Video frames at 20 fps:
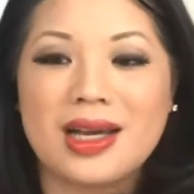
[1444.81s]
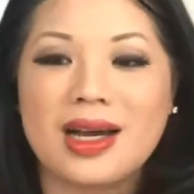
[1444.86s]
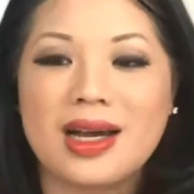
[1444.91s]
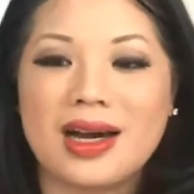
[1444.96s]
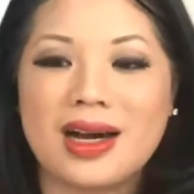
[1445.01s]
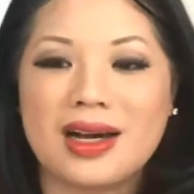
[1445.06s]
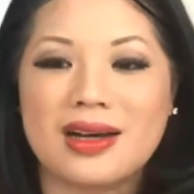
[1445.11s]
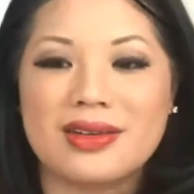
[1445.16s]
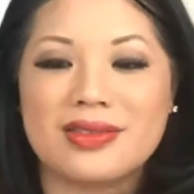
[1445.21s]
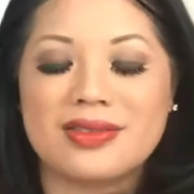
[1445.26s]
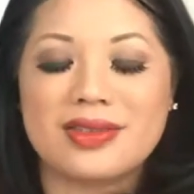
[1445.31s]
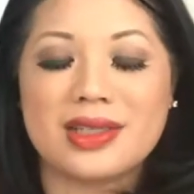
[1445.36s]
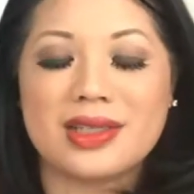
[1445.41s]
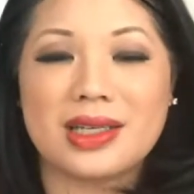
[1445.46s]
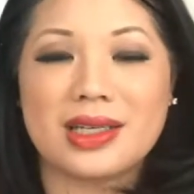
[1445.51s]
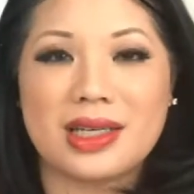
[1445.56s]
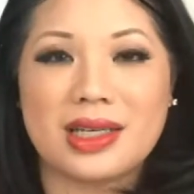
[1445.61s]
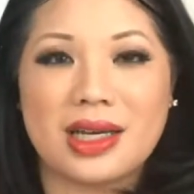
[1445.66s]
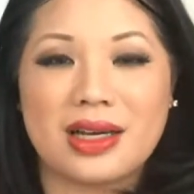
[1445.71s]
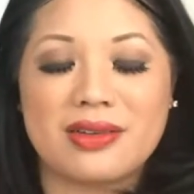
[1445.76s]
of
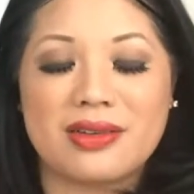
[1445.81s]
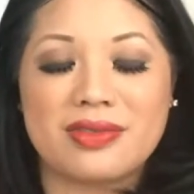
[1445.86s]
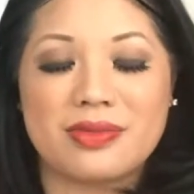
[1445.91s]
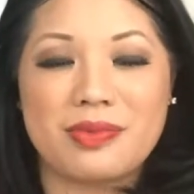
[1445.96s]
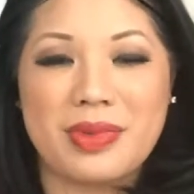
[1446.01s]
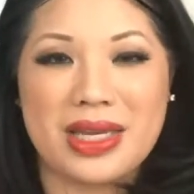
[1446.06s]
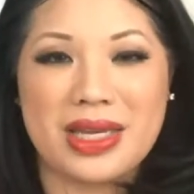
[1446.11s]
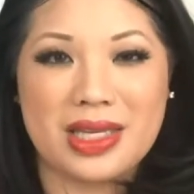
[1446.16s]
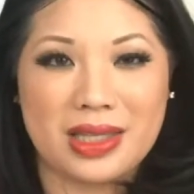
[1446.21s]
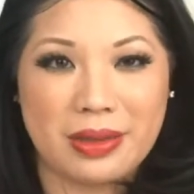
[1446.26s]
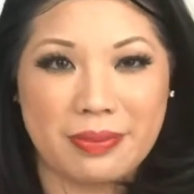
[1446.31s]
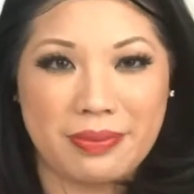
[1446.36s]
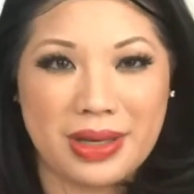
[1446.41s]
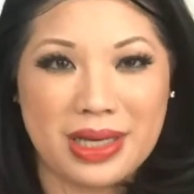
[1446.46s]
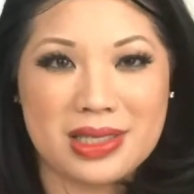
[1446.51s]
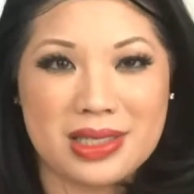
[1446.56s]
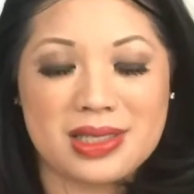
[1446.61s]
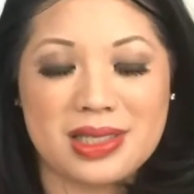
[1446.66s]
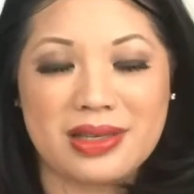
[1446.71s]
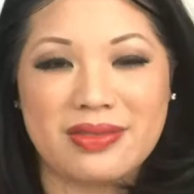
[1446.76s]
of making the
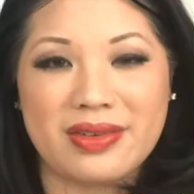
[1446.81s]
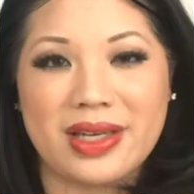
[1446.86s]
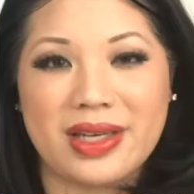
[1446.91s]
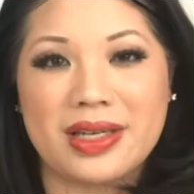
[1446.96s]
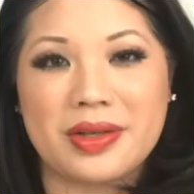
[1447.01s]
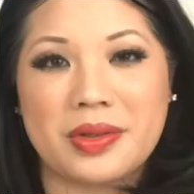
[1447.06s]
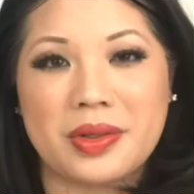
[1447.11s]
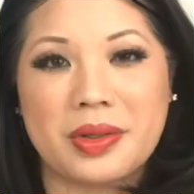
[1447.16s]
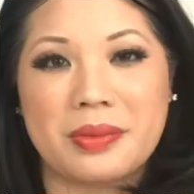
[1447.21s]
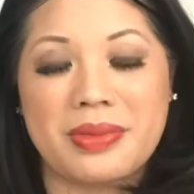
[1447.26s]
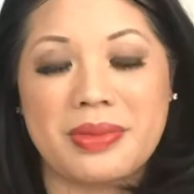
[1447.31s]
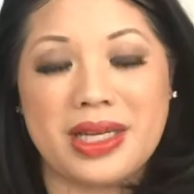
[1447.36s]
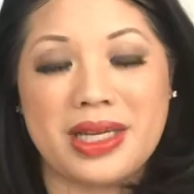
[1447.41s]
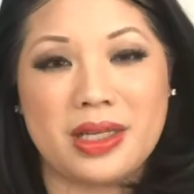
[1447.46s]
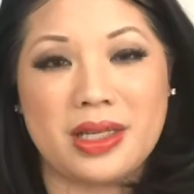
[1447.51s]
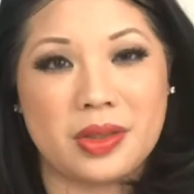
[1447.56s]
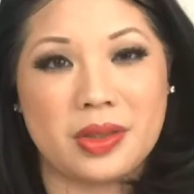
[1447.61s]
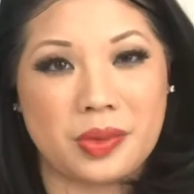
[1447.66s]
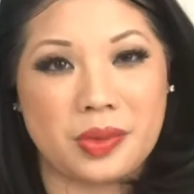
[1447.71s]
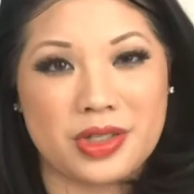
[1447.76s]
best of it or making
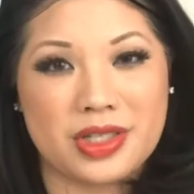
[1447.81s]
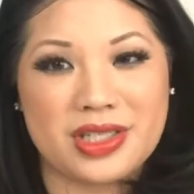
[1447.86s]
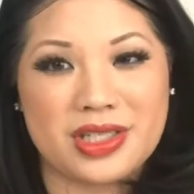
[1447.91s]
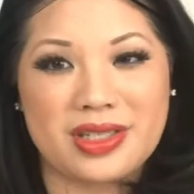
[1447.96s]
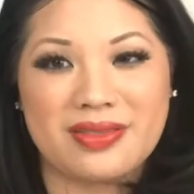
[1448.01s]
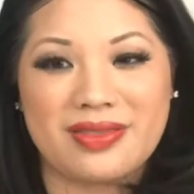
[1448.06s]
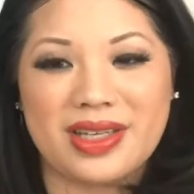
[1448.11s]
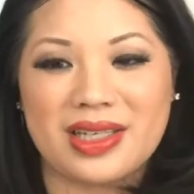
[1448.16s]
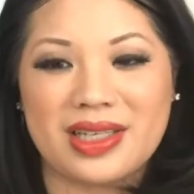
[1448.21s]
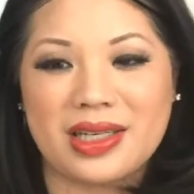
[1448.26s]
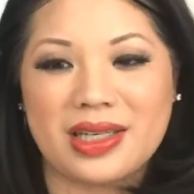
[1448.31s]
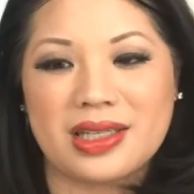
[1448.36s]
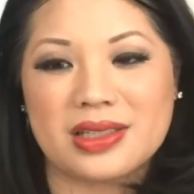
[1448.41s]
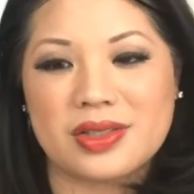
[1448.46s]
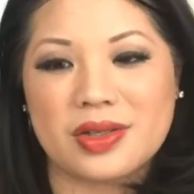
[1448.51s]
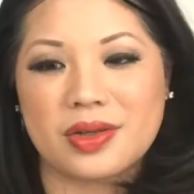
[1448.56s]
the worst of it, and so